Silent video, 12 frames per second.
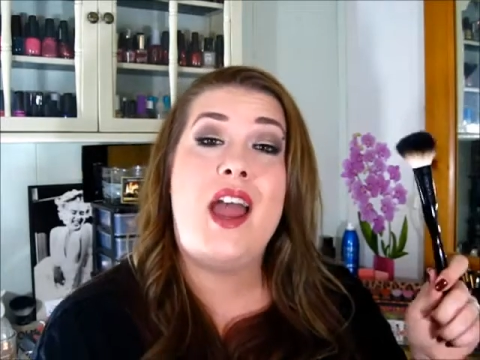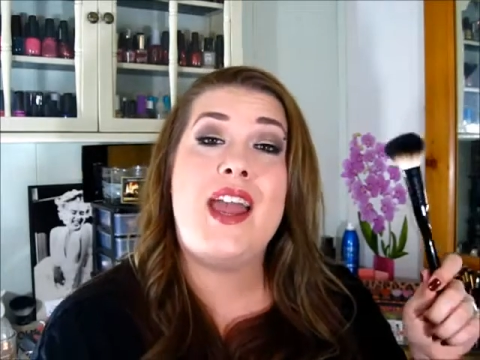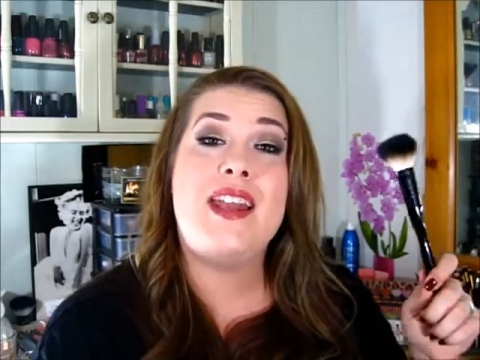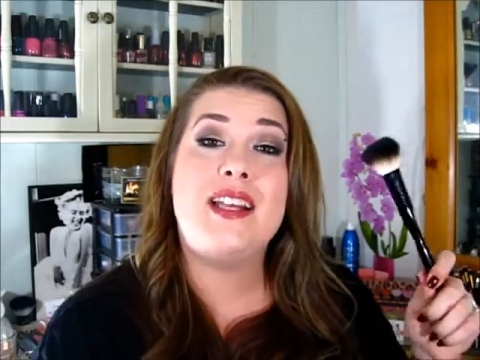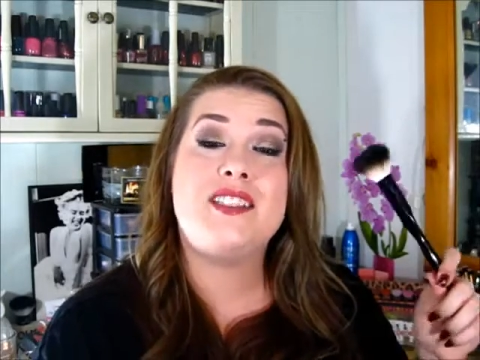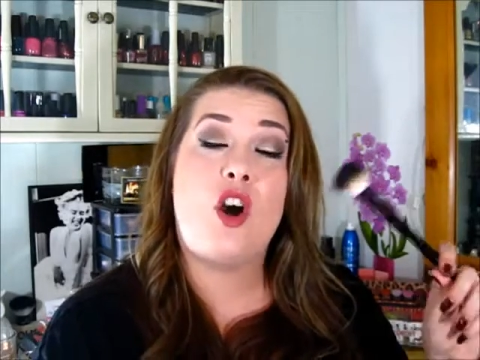
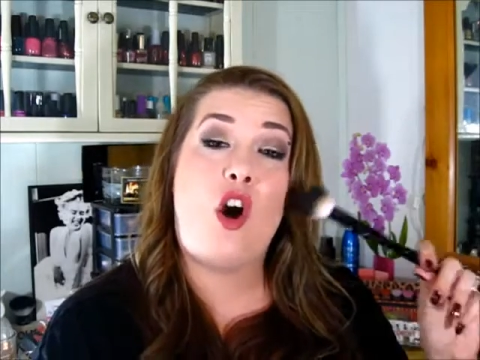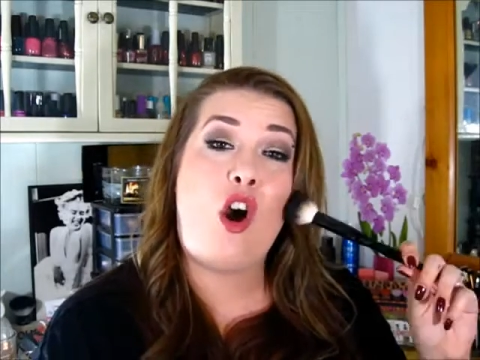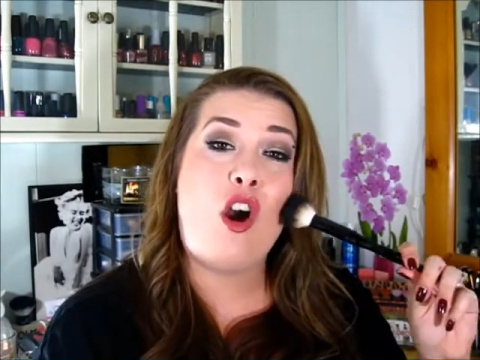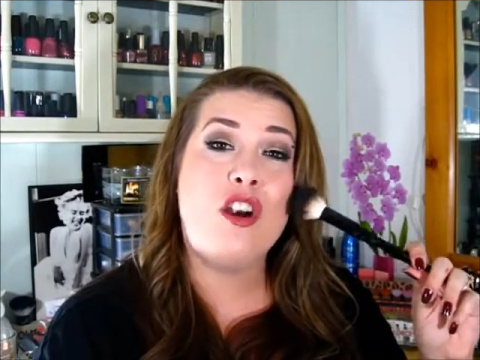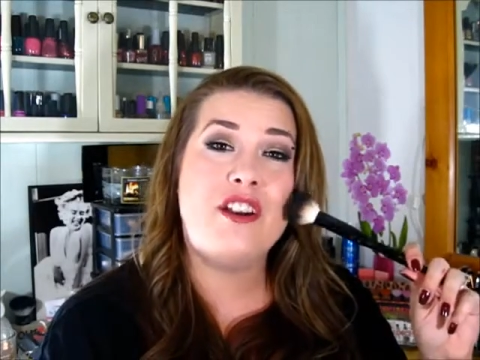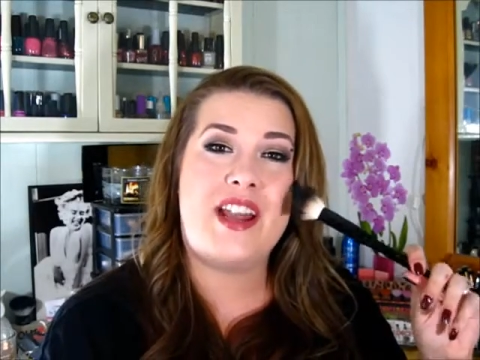And it's
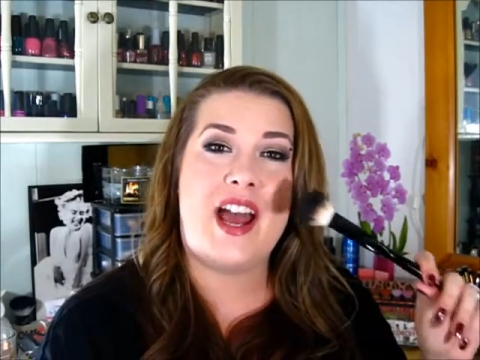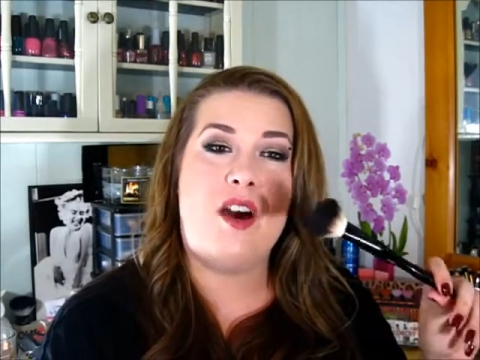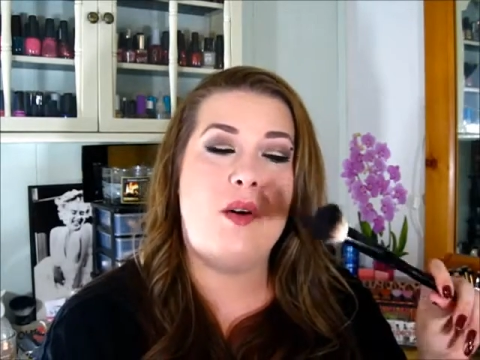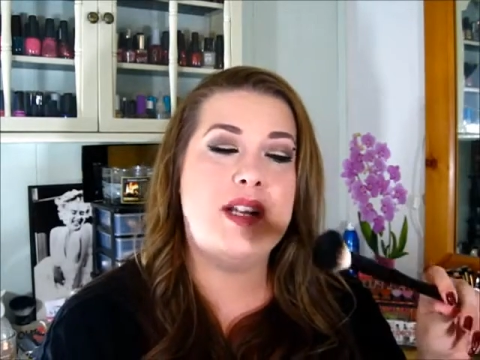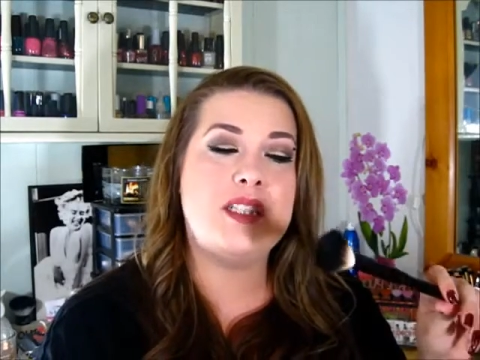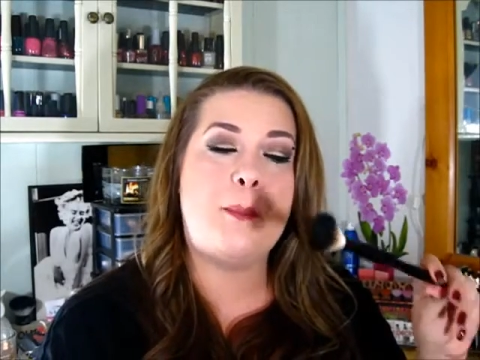hard
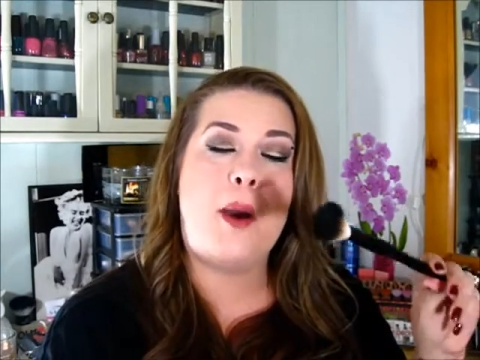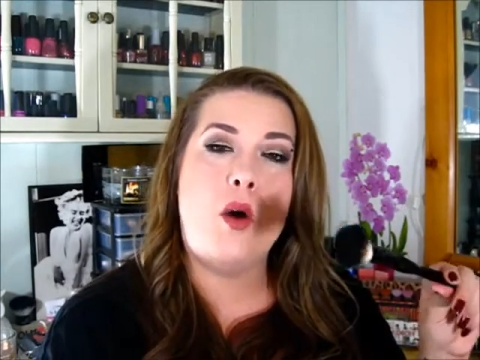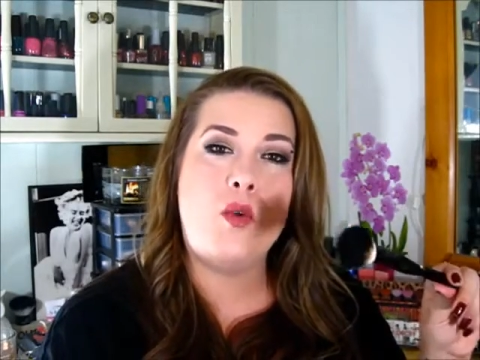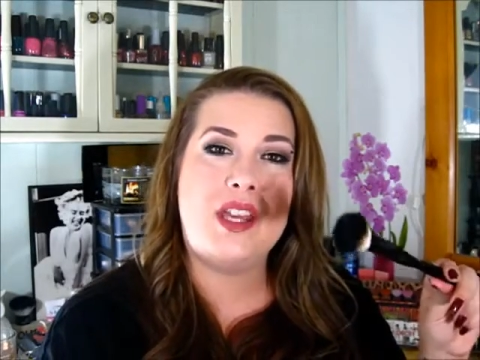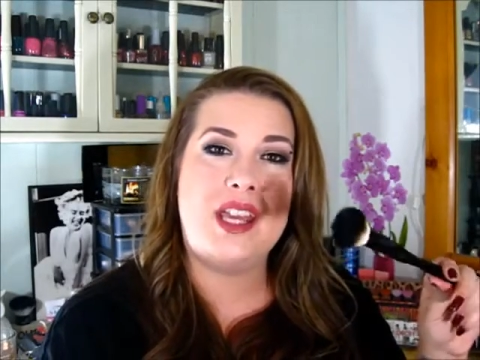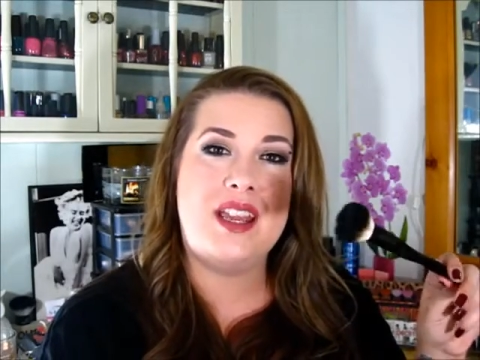now, and it's
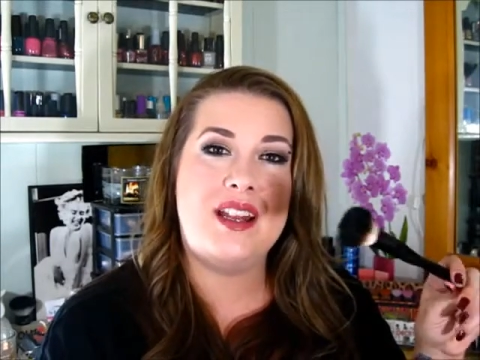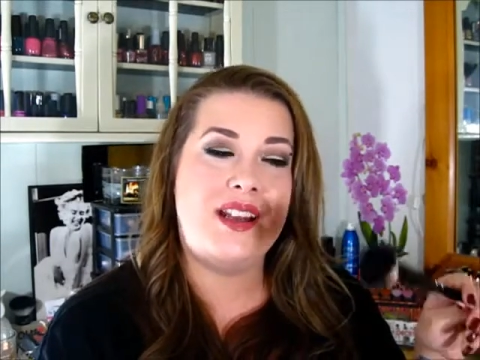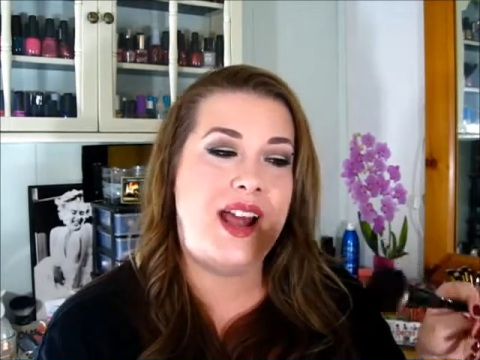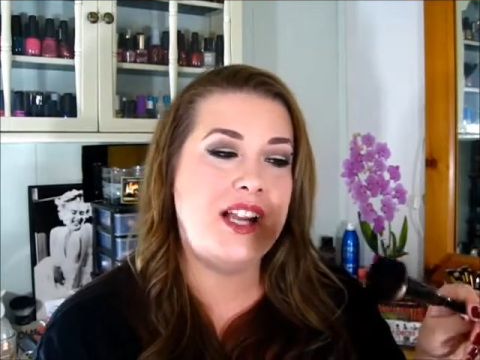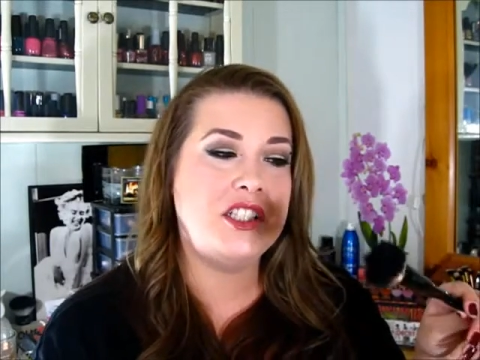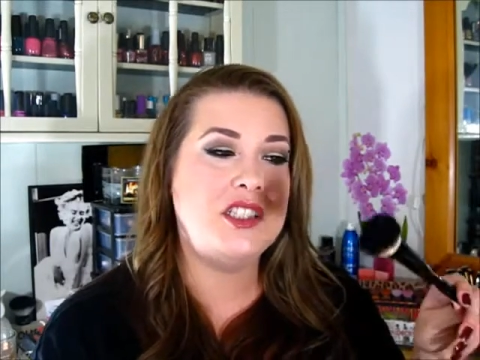pokey, and
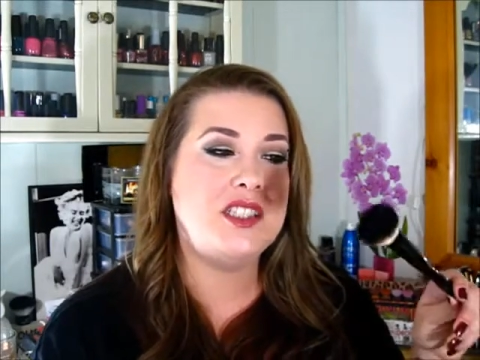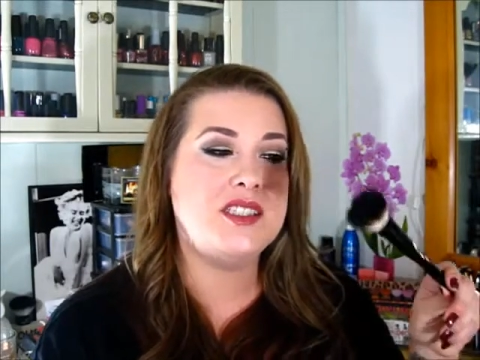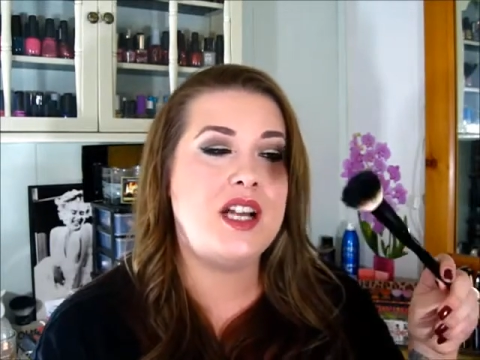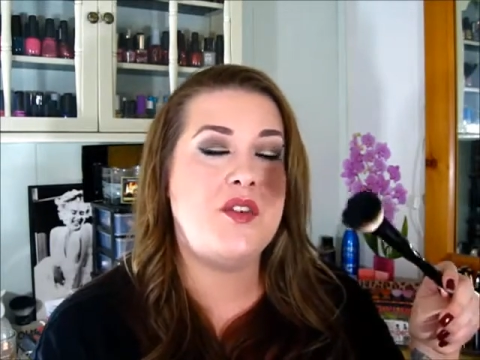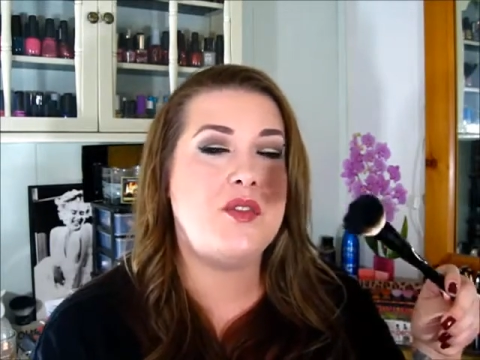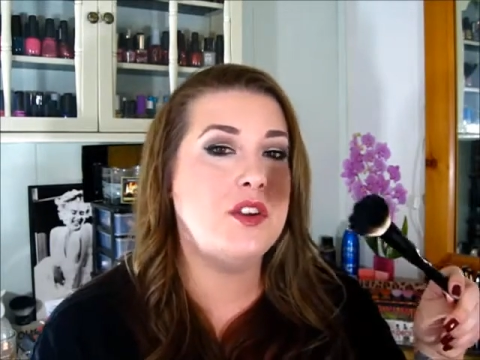it actually
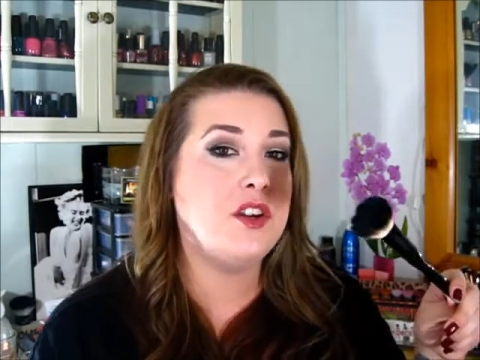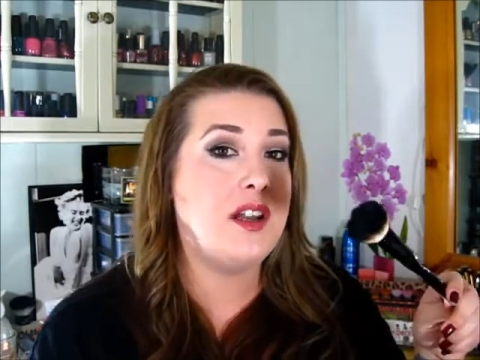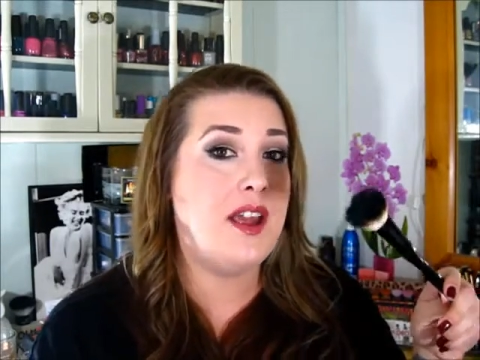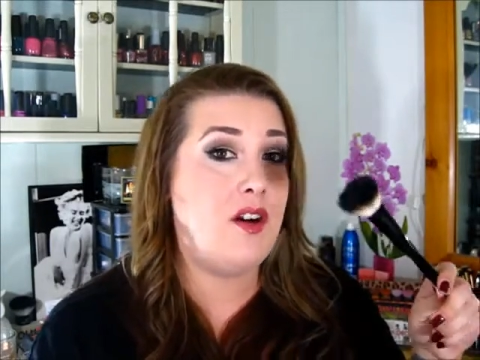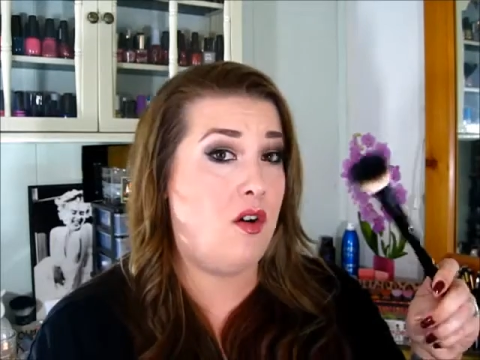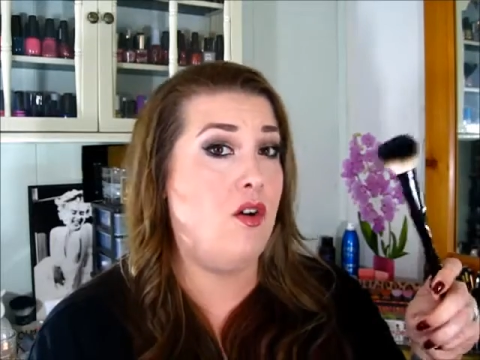does not feel
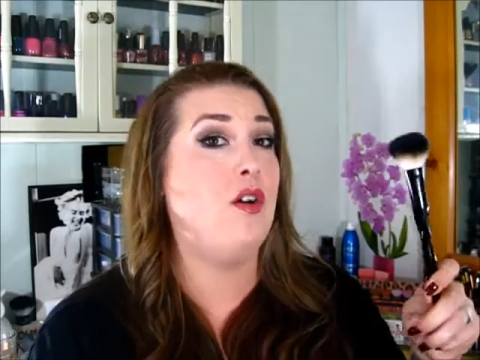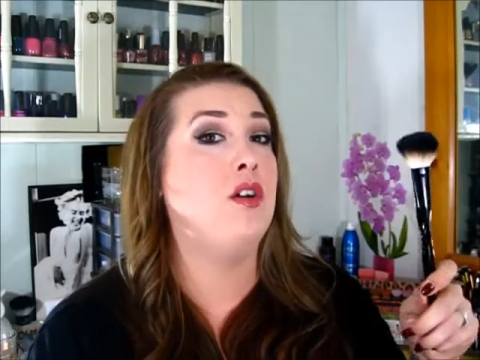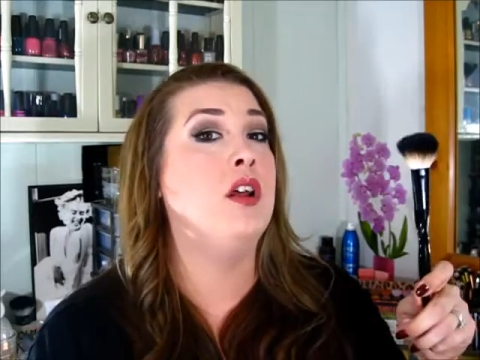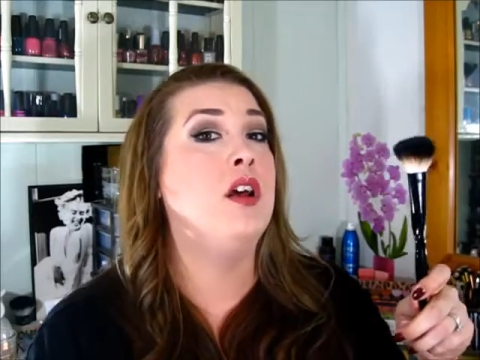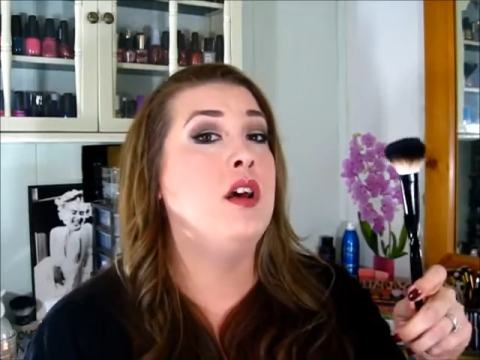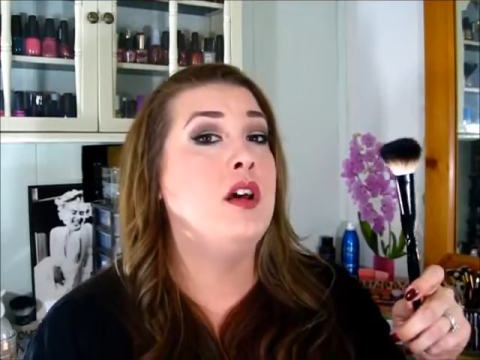good at all